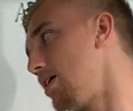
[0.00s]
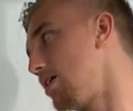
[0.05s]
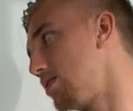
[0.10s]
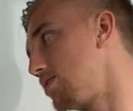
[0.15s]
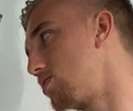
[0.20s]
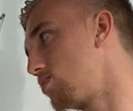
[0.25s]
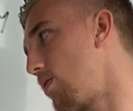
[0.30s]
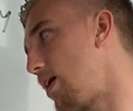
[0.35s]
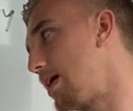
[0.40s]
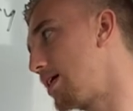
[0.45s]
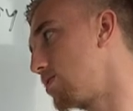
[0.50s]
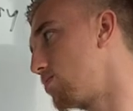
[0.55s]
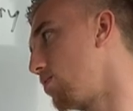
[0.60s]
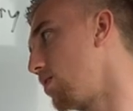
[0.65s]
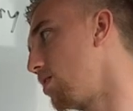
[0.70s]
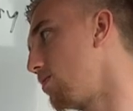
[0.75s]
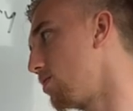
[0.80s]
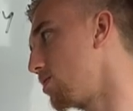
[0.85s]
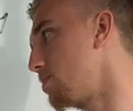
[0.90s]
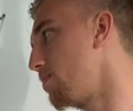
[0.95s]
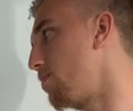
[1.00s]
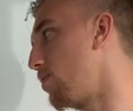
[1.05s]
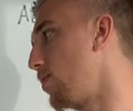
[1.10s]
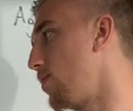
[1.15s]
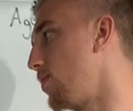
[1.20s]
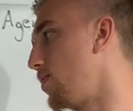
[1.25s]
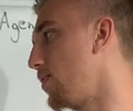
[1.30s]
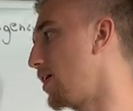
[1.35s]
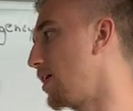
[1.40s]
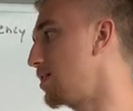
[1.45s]
This is why it's one of the most
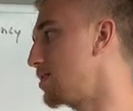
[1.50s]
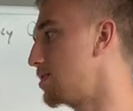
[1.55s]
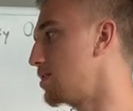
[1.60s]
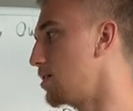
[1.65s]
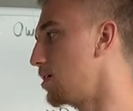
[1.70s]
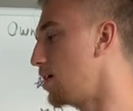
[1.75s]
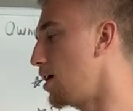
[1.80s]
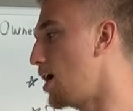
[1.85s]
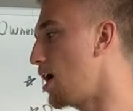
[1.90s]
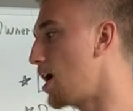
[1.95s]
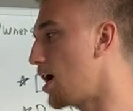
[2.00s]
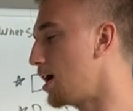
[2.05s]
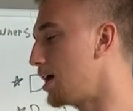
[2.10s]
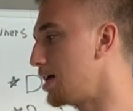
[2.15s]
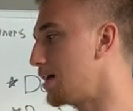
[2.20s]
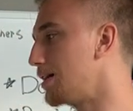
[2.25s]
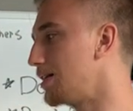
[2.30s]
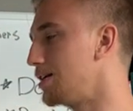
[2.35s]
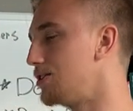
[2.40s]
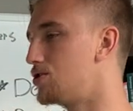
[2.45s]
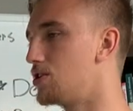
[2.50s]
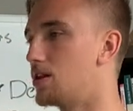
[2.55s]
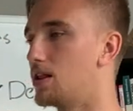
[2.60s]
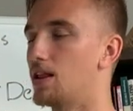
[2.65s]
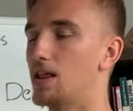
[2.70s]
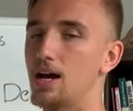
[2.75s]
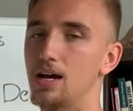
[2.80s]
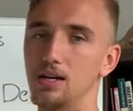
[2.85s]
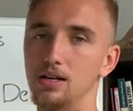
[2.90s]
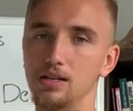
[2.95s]
important things uh, in Lead Gen
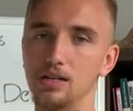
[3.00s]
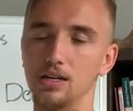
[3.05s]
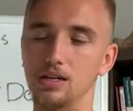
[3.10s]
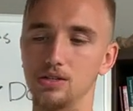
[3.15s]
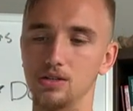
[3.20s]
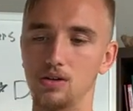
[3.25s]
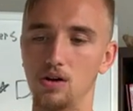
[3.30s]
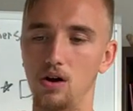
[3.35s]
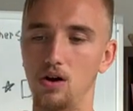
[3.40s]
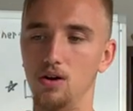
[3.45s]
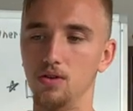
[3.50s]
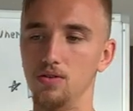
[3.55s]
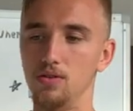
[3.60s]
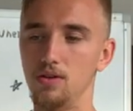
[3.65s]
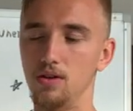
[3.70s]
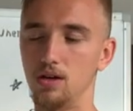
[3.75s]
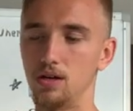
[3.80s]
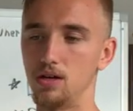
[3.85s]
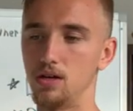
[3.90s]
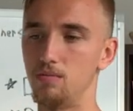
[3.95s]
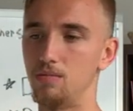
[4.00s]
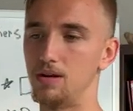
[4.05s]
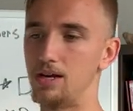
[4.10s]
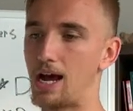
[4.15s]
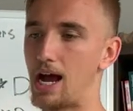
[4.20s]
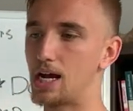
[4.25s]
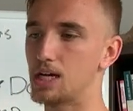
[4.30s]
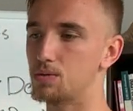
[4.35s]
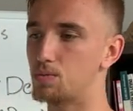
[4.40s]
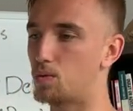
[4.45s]
Enlightened. It's called the Human
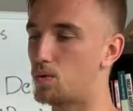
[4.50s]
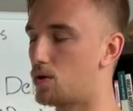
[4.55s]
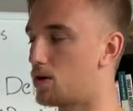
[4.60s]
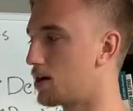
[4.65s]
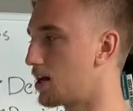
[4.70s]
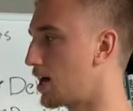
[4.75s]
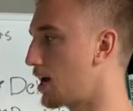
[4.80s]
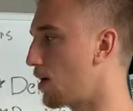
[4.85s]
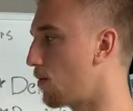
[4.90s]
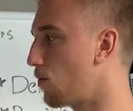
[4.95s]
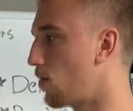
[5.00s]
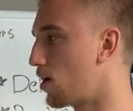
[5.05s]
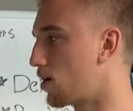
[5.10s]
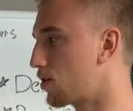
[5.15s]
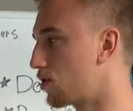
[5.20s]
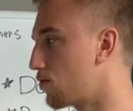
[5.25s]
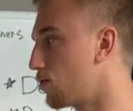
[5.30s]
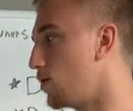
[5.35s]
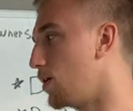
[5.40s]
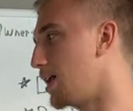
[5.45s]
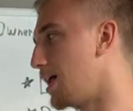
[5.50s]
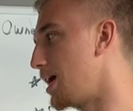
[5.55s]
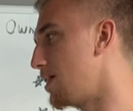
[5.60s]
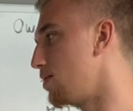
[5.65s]
Dashboard, and I walk through it.